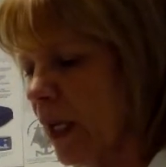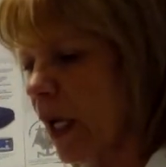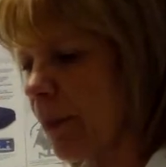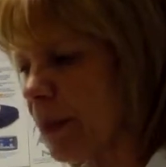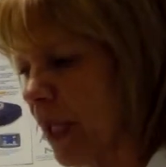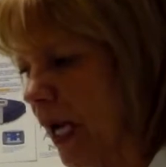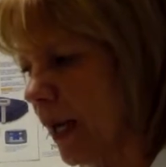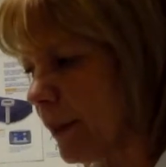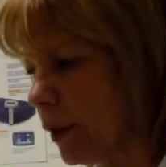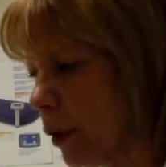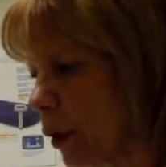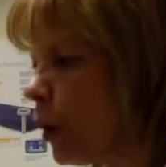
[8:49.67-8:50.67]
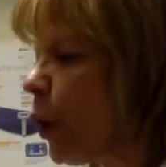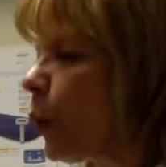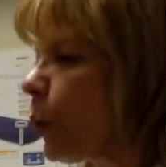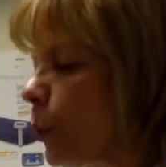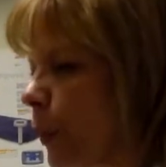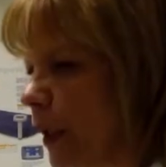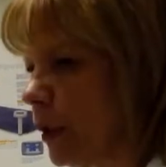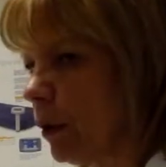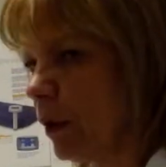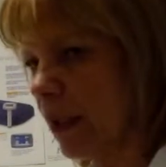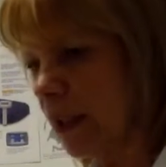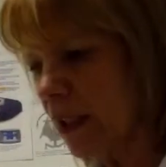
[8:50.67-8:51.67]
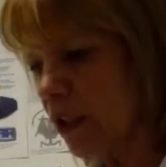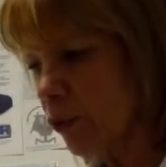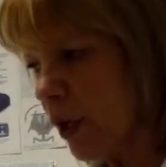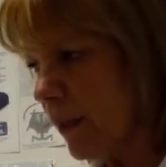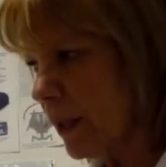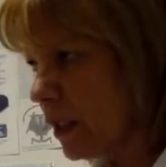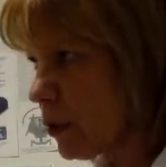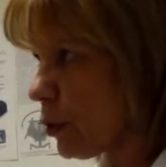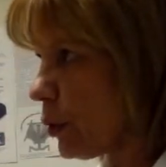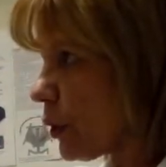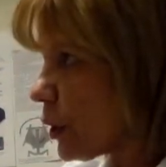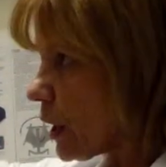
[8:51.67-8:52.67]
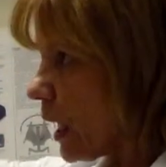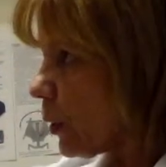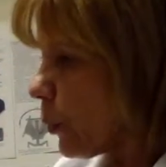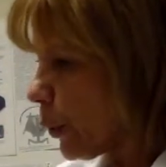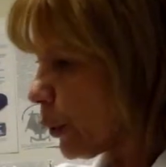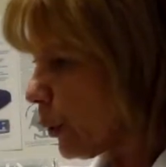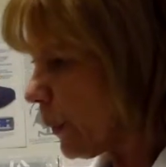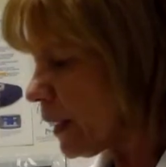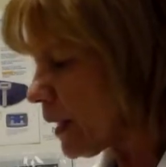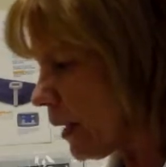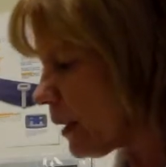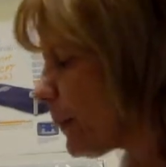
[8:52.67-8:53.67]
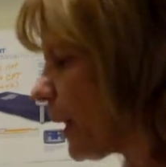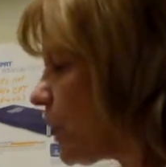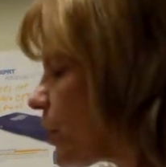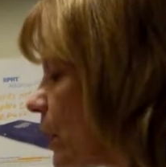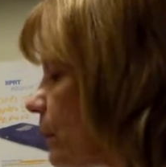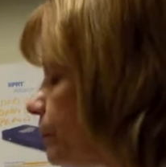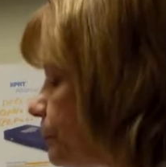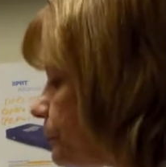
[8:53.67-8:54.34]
abdominal, renal, and extremities. So you just kind of work your way down the patient.